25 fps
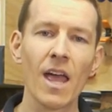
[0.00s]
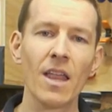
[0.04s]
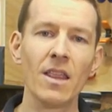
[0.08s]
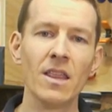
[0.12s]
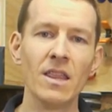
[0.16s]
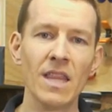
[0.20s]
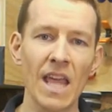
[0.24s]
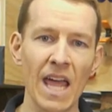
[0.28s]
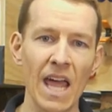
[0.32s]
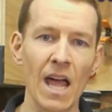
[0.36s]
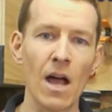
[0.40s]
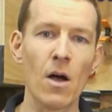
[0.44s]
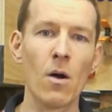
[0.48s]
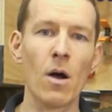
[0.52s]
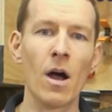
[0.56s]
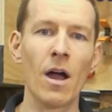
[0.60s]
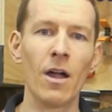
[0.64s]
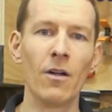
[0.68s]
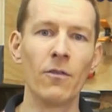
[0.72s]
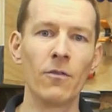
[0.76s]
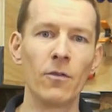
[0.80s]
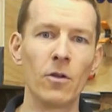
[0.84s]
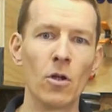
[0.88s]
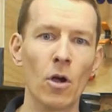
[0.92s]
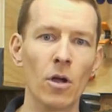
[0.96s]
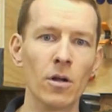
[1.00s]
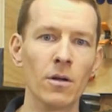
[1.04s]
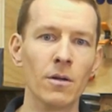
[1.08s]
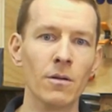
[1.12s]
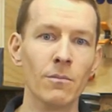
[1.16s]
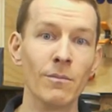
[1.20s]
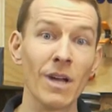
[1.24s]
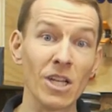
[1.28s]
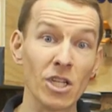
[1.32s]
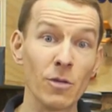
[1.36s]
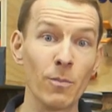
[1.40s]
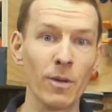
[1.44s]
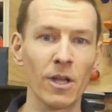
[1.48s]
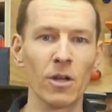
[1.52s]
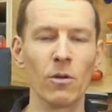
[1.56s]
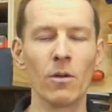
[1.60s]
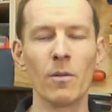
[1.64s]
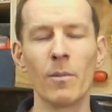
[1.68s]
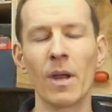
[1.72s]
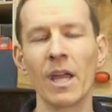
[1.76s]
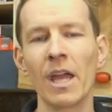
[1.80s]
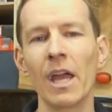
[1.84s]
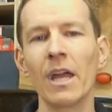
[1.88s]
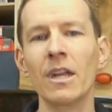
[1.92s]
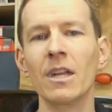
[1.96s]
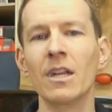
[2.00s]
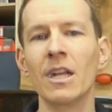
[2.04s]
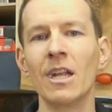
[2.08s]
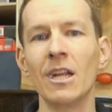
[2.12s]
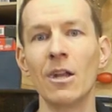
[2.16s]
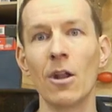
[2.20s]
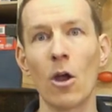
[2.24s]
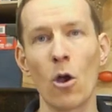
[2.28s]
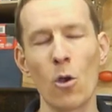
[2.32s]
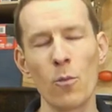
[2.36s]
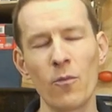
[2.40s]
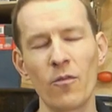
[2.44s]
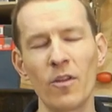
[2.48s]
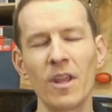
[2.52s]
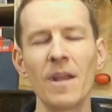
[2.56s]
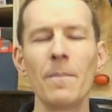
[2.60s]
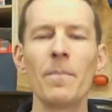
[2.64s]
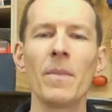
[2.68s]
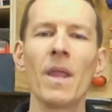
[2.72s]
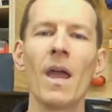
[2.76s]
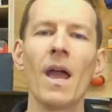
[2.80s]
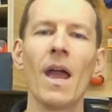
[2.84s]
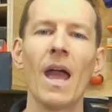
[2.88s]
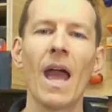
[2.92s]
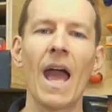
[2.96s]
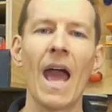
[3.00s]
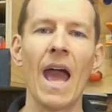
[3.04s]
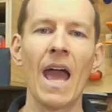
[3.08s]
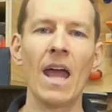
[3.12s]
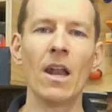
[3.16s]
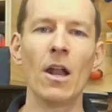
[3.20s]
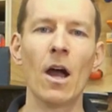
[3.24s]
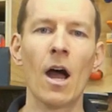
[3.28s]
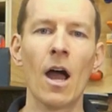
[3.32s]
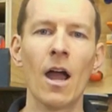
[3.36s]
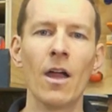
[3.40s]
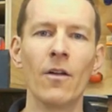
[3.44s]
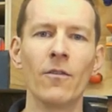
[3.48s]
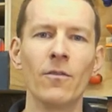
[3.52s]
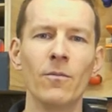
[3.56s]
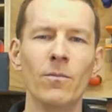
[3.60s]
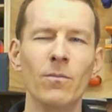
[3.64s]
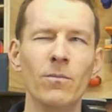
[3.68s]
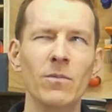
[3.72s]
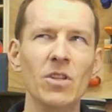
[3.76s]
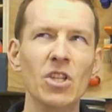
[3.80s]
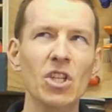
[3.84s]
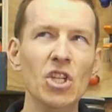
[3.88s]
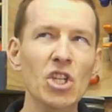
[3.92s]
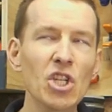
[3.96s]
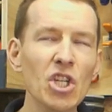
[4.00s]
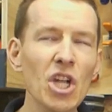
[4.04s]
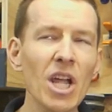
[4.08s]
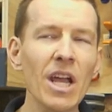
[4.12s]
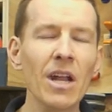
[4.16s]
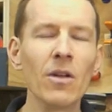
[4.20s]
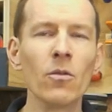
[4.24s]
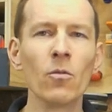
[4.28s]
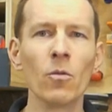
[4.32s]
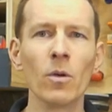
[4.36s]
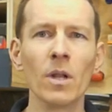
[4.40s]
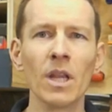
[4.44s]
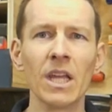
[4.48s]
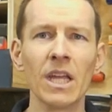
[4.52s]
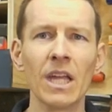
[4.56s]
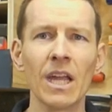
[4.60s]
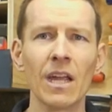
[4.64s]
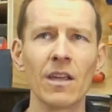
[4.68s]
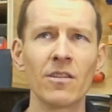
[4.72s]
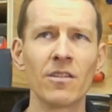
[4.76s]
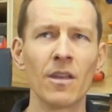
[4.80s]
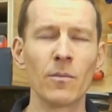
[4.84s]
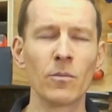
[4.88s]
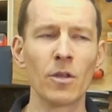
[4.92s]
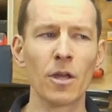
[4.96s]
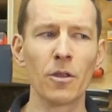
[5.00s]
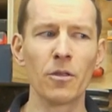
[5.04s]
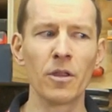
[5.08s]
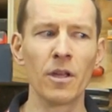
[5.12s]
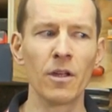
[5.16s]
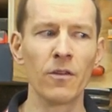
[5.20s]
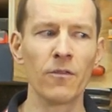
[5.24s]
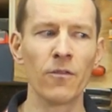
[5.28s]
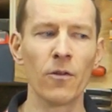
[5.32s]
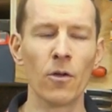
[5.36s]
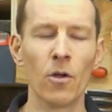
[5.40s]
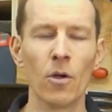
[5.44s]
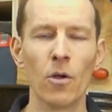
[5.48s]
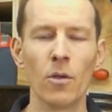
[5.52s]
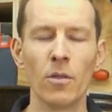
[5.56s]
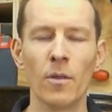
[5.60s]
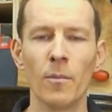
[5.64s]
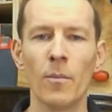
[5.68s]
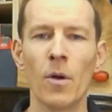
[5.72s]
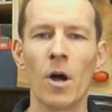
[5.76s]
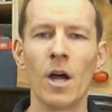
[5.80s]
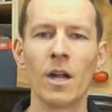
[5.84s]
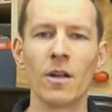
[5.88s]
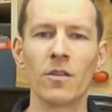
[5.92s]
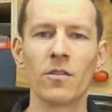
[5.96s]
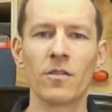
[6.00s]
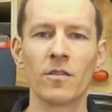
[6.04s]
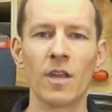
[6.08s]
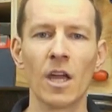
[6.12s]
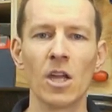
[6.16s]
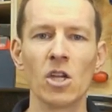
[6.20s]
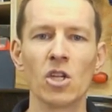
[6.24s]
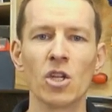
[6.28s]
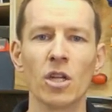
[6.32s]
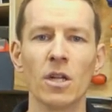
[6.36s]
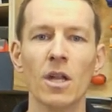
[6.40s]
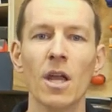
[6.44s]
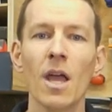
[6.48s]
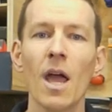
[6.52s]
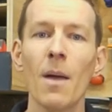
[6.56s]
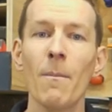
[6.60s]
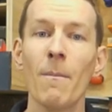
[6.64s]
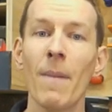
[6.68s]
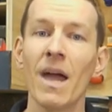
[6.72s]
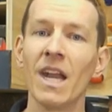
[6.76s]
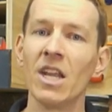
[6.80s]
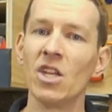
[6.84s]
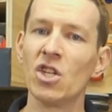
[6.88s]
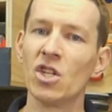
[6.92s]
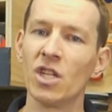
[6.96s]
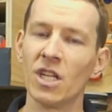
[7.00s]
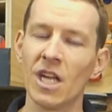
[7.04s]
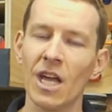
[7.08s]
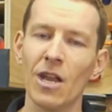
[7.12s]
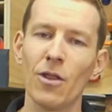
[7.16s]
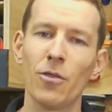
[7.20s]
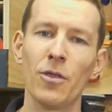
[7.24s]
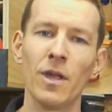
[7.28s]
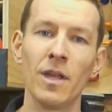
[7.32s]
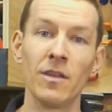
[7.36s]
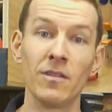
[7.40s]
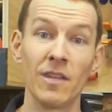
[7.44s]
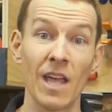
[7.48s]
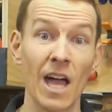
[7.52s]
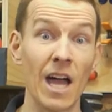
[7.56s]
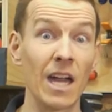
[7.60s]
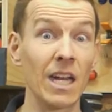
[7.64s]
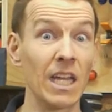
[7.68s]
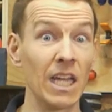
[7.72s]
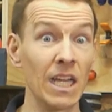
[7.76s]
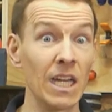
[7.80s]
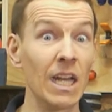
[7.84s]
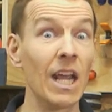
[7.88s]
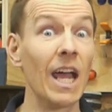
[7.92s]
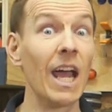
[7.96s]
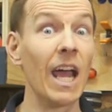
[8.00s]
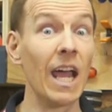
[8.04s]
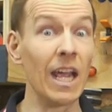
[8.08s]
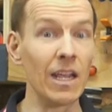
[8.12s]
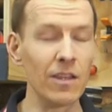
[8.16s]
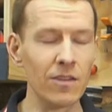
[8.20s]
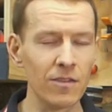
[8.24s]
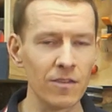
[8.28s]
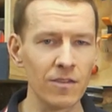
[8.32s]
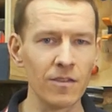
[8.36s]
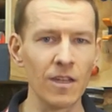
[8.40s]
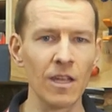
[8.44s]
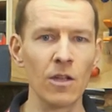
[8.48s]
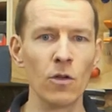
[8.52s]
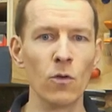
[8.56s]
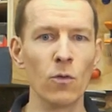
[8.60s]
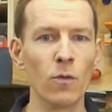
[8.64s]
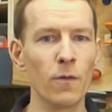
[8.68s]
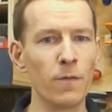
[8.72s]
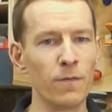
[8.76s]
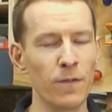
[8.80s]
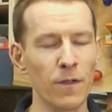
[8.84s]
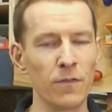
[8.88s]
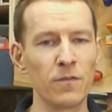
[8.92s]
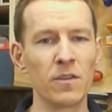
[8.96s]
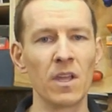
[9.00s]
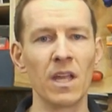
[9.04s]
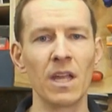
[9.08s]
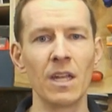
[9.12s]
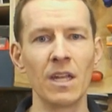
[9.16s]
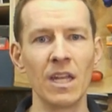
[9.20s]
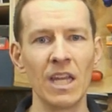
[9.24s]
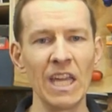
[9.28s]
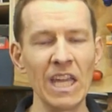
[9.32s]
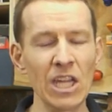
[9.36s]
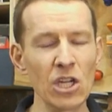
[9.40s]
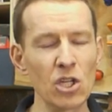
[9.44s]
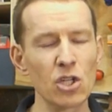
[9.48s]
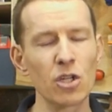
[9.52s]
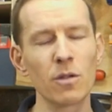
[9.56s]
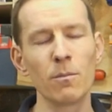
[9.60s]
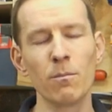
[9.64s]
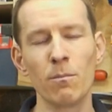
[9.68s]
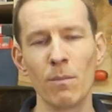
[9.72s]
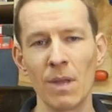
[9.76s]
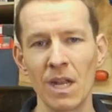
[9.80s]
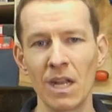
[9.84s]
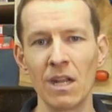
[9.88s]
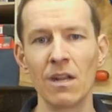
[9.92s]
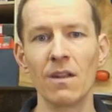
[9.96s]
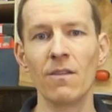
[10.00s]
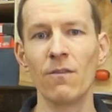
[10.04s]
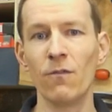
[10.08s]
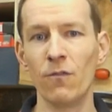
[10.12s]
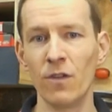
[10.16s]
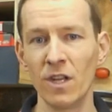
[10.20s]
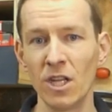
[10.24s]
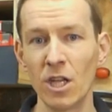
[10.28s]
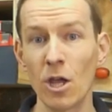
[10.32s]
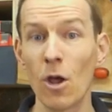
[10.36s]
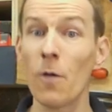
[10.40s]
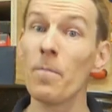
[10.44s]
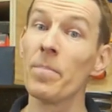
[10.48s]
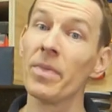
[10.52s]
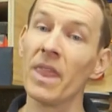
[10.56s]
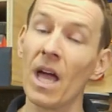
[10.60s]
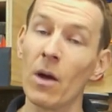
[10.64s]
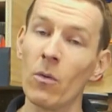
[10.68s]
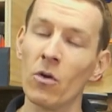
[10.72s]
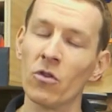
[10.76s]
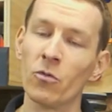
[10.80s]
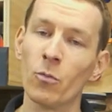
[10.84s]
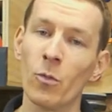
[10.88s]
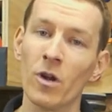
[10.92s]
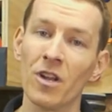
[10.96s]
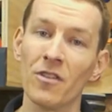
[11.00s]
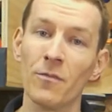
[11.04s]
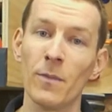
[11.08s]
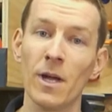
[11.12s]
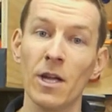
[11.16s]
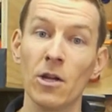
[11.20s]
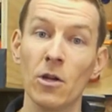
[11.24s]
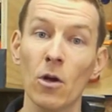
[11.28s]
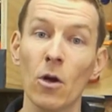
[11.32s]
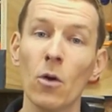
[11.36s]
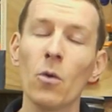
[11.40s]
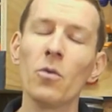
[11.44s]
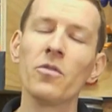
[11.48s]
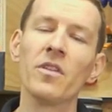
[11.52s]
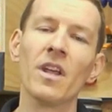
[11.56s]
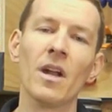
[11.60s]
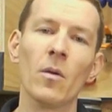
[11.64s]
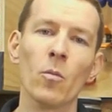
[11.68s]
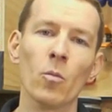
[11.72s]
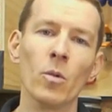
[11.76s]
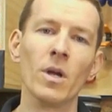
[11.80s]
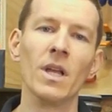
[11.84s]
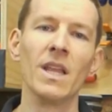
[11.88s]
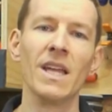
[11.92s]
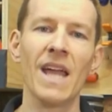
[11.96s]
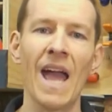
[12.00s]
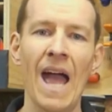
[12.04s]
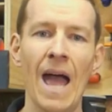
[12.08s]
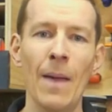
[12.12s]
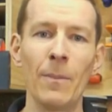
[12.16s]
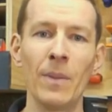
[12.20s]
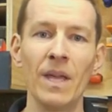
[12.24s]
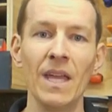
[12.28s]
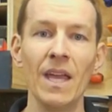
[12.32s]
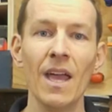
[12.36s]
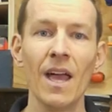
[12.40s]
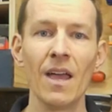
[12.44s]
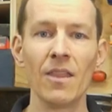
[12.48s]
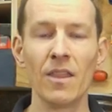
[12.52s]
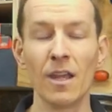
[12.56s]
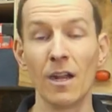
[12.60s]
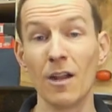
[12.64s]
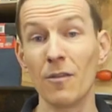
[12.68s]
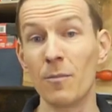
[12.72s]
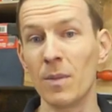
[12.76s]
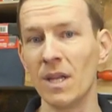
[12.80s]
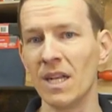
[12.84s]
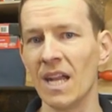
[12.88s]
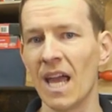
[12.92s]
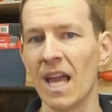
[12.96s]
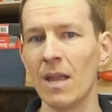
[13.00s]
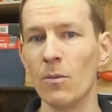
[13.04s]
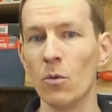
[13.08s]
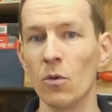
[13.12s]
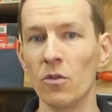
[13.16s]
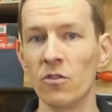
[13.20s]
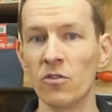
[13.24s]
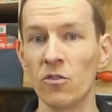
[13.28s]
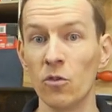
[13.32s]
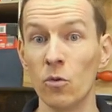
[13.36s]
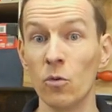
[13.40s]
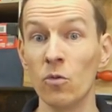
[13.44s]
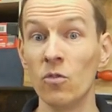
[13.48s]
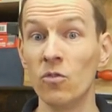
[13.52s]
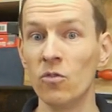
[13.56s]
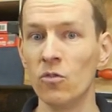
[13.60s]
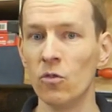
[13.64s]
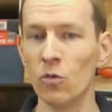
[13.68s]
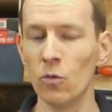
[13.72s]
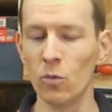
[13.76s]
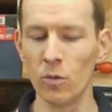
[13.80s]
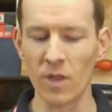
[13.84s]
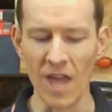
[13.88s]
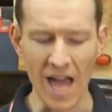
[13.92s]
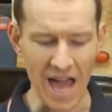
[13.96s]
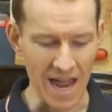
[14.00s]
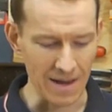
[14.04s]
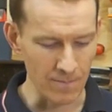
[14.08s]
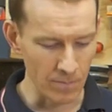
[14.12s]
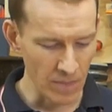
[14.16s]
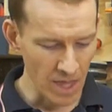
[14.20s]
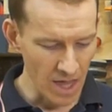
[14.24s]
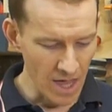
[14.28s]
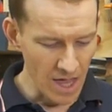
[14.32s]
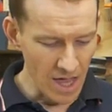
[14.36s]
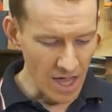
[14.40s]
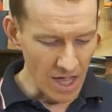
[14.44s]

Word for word: Now I've gotten much better at my editing, hopefully, and I've generally, except I think for the Miter Station, managed to get things out in a single 15-ish minute video. That was one of my goals, and I'm really happy that I've been able to do that.